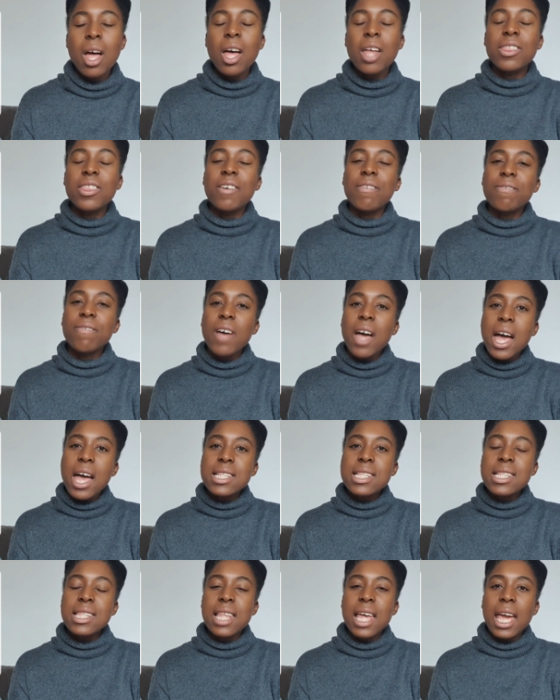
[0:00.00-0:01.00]
The
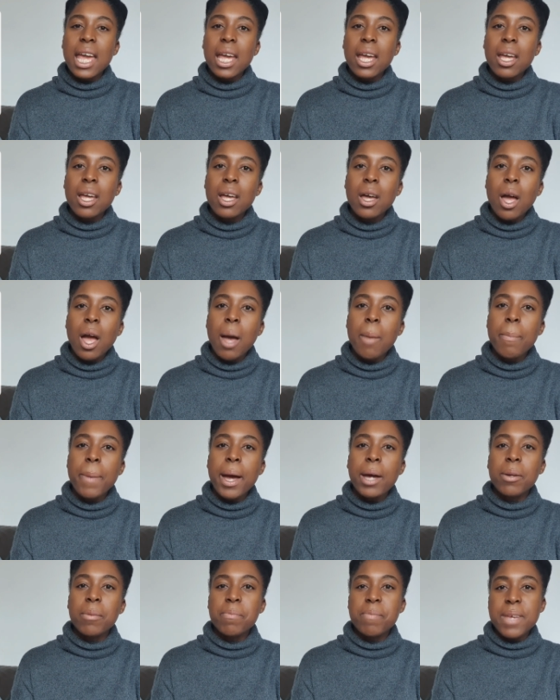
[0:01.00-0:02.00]
first thing
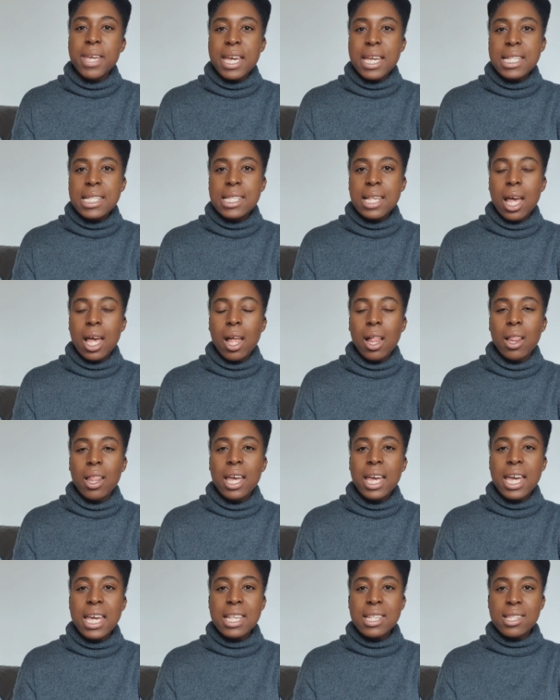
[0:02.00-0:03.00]
about BSL
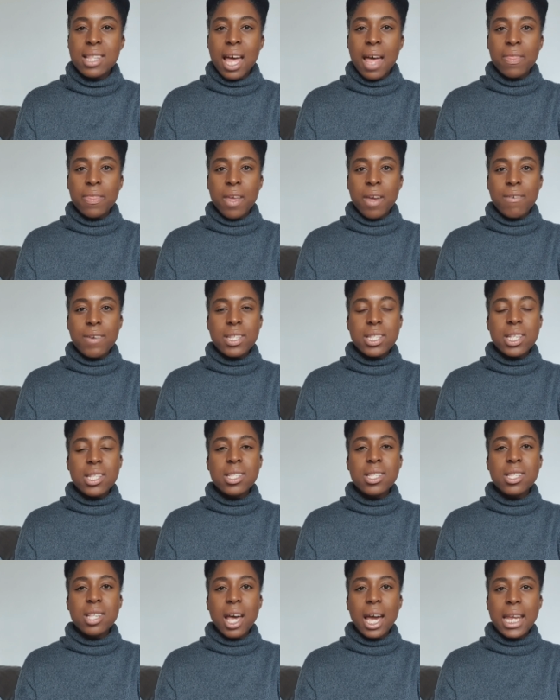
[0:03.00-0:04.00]
is that there is a
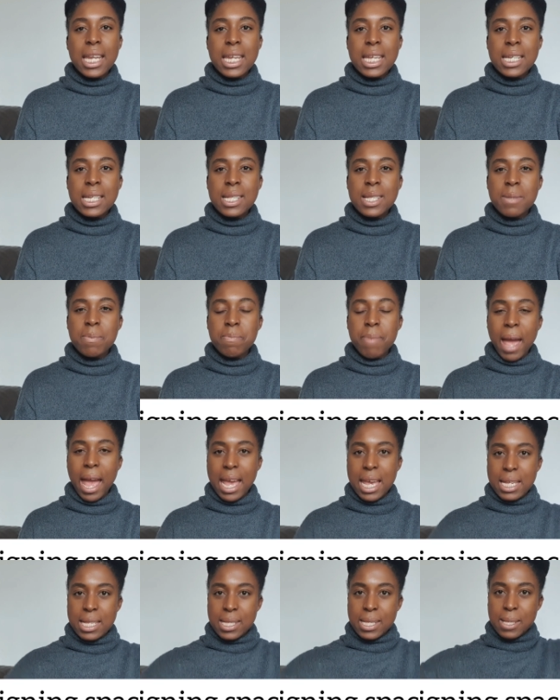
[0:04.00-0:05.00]
signing
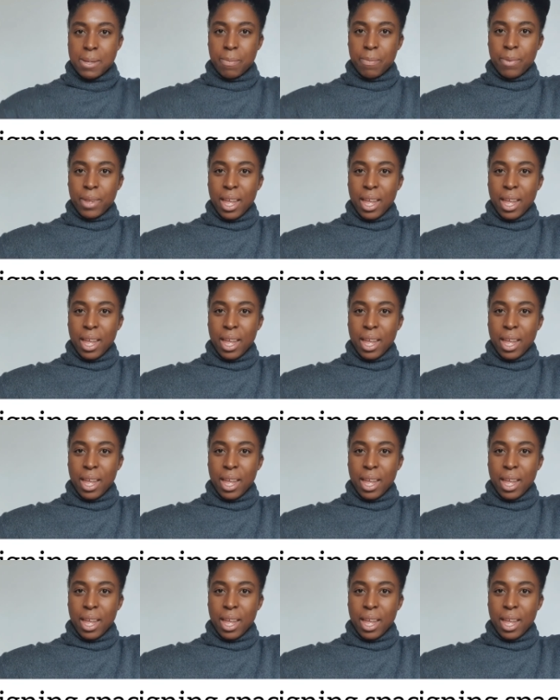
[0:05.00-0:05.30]
space